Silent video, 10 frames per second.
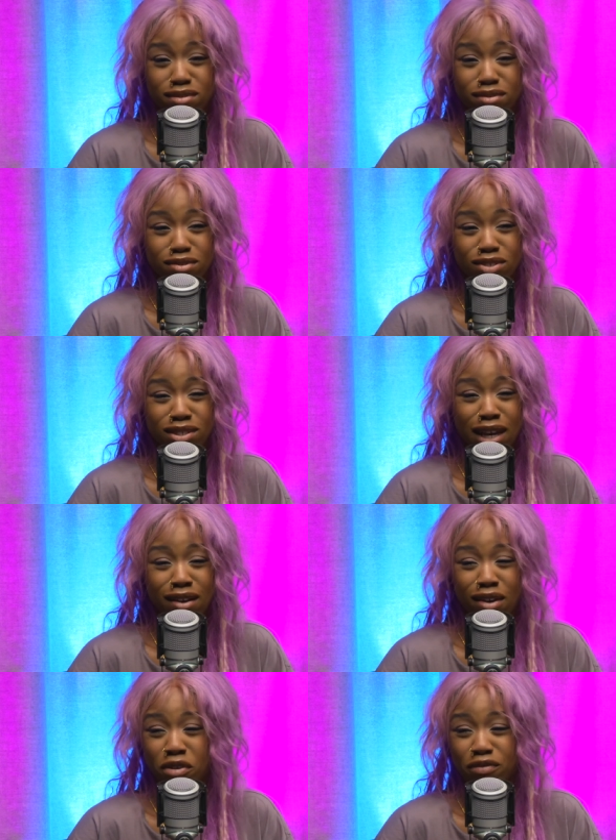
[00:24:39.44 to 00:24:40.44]

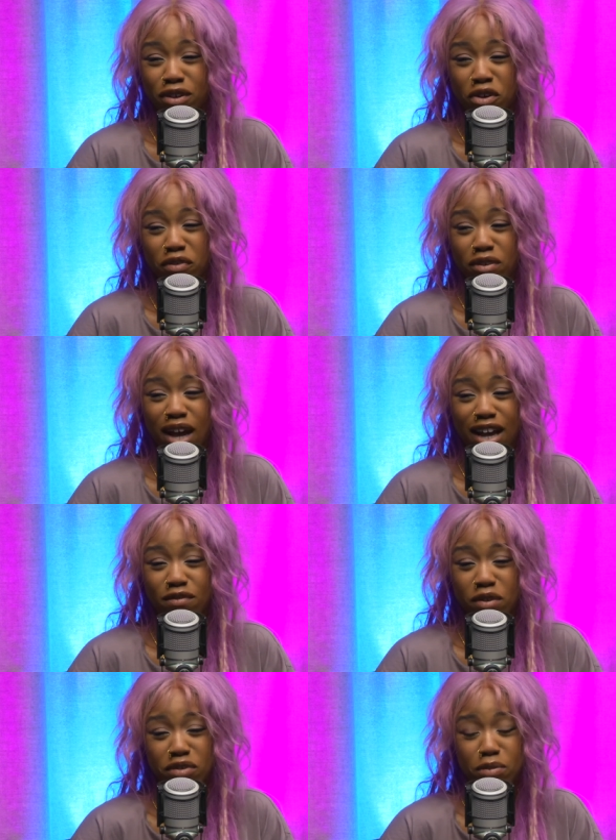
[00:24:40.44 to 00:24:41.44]
stinker of a
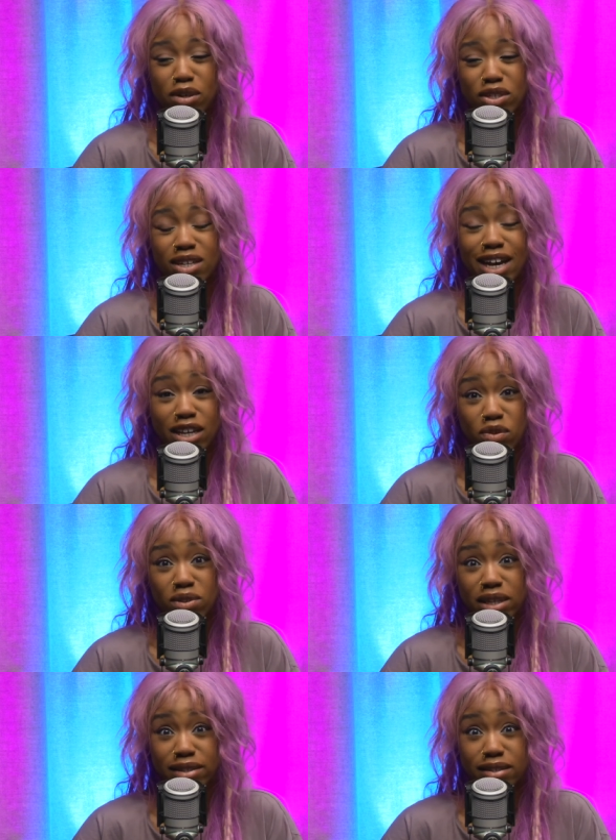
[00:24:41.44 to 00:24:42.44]
handful of emojis, I
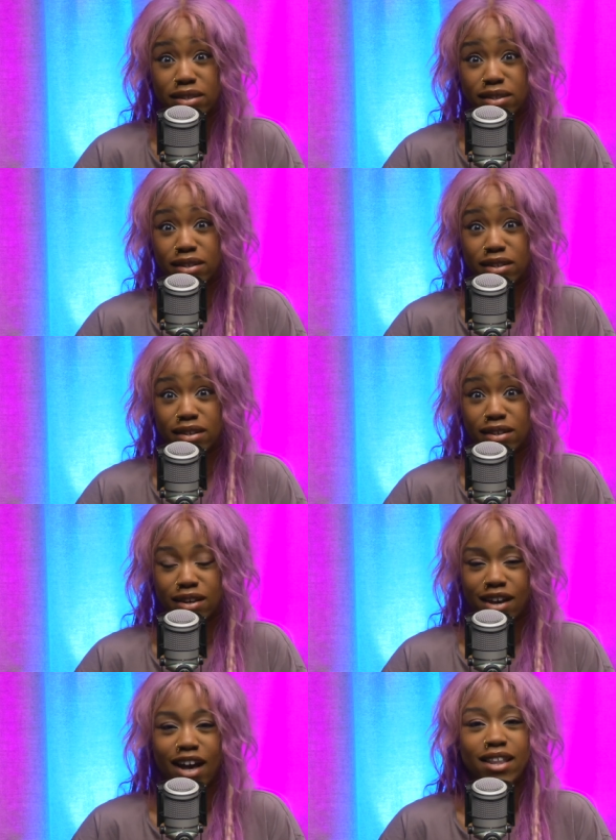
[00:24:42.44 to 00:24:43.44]
ignored it.
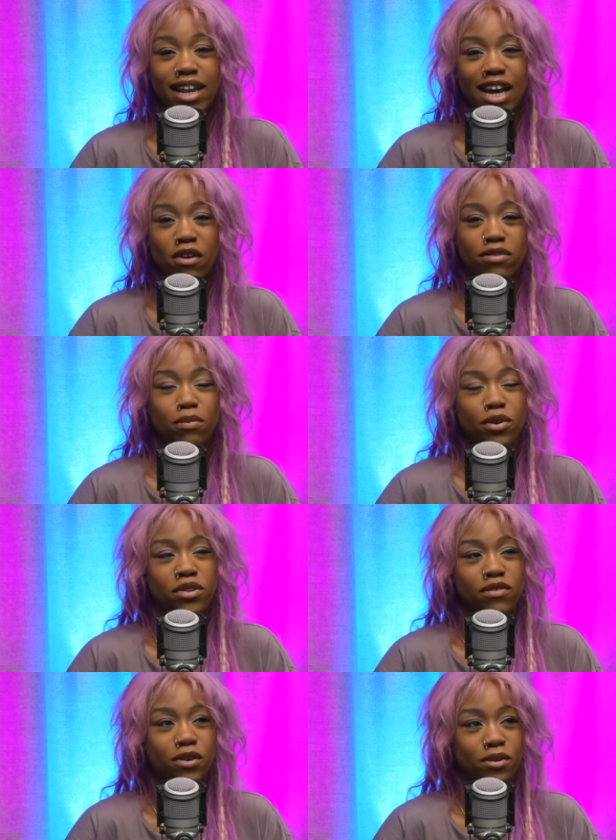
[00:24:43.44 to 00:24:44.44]
And then out of the blue
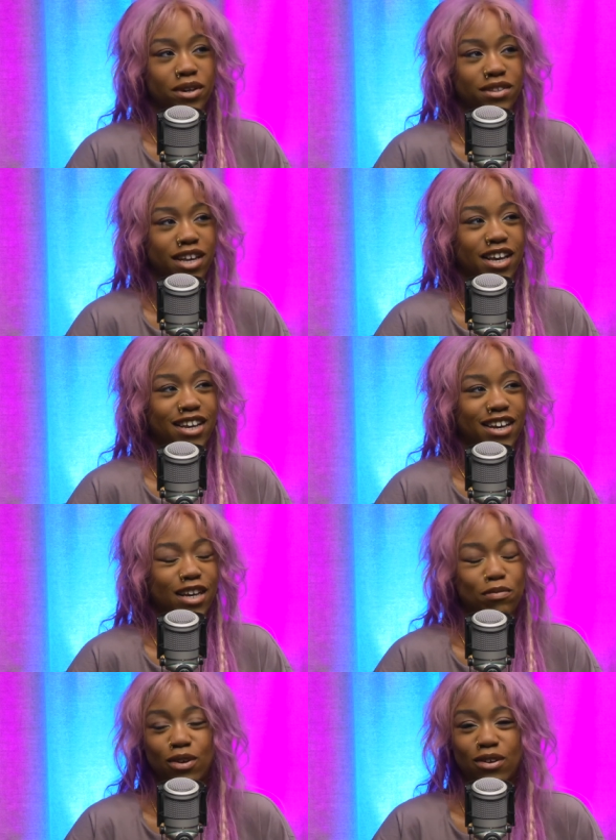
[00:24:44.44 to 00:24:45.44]
the following day, I
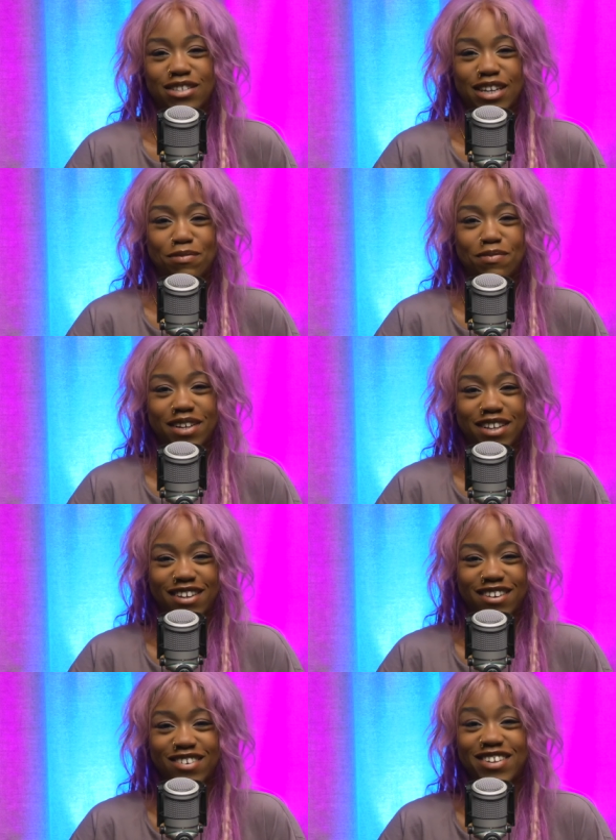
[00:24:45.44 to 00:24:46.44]
blocked him
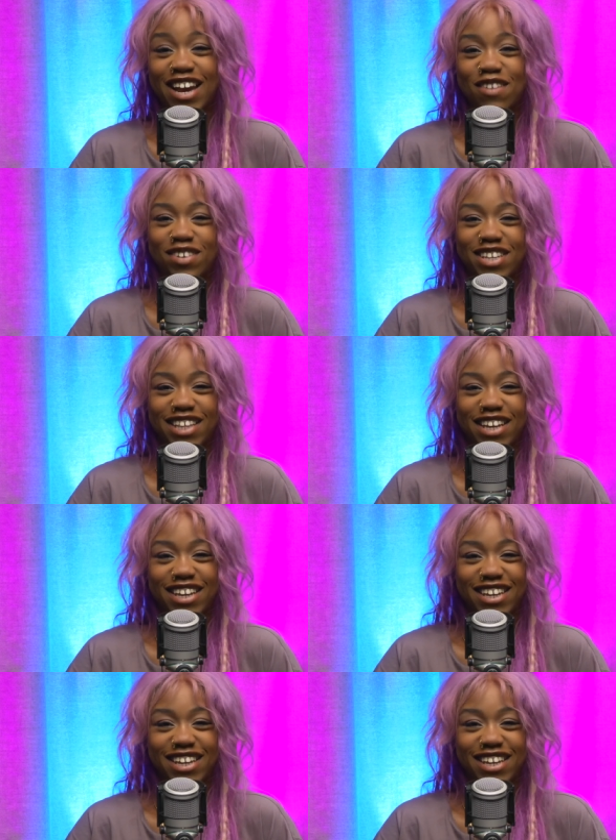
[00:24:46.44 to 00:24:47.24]
on everything.